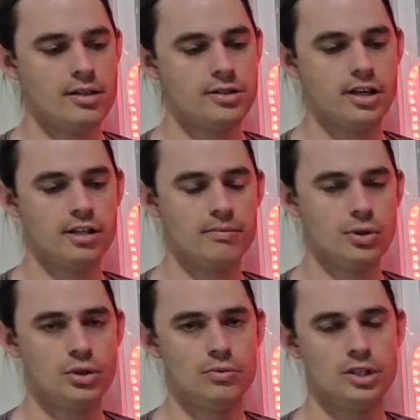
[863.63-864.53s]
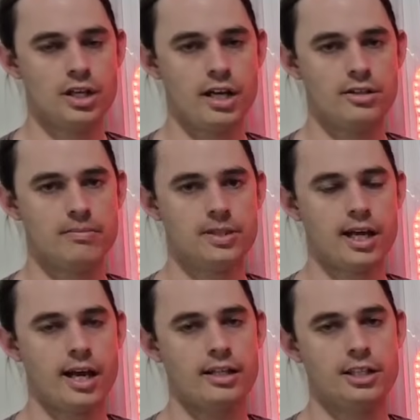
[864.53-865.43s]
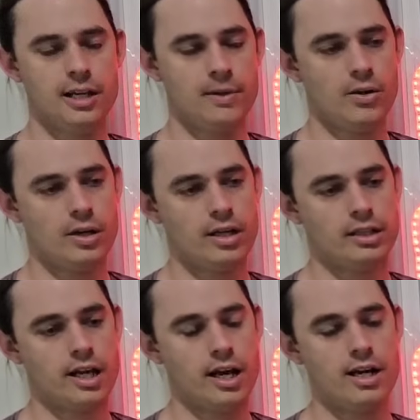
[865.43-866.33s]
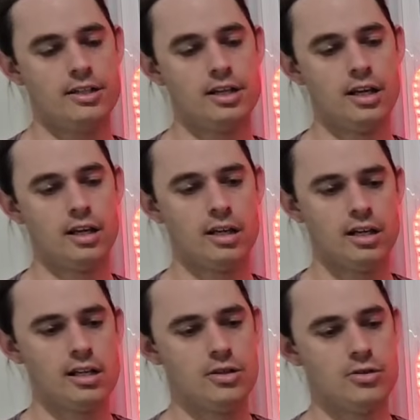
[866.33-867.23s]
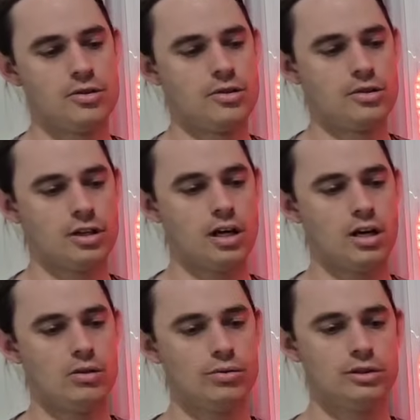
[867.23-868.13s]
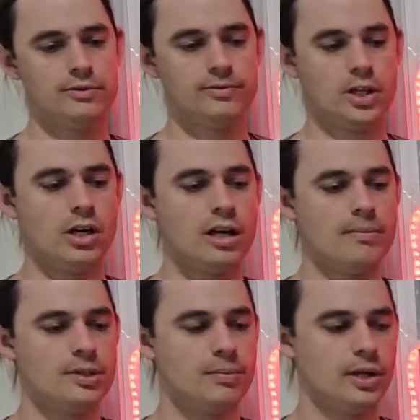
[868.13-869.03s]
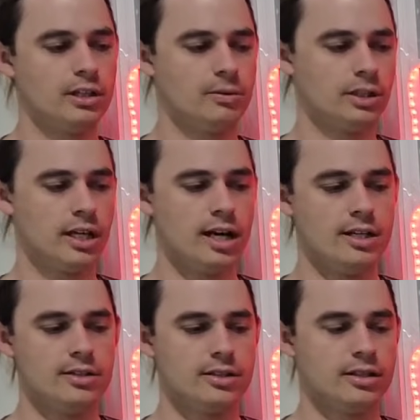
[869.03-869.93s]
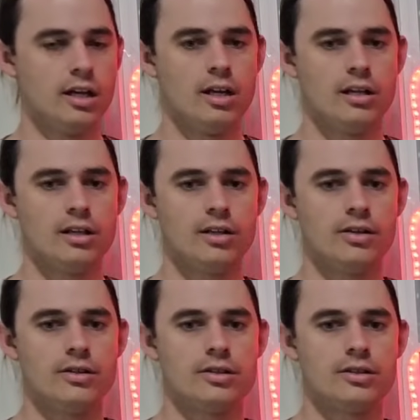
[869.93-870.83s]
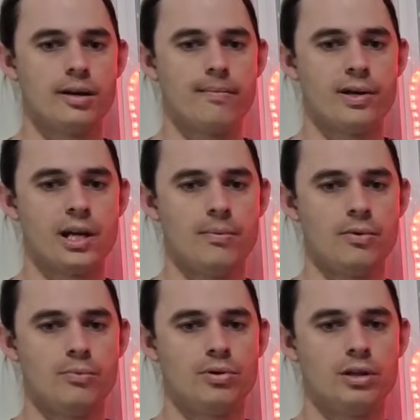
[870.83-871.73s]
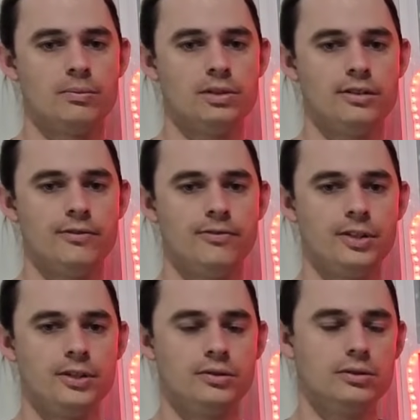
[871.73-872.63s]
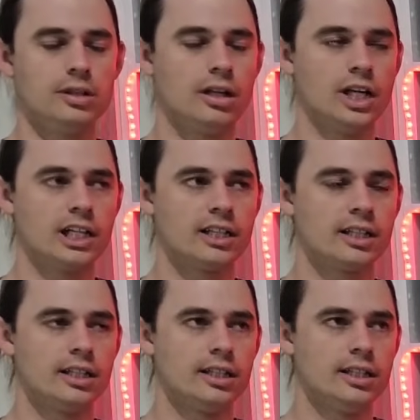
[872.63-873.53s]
Sun and Moon, which had some tag team alt art cards. It introduced a whole new vibe to Pokemon cards. And, you know, some people probably feel like,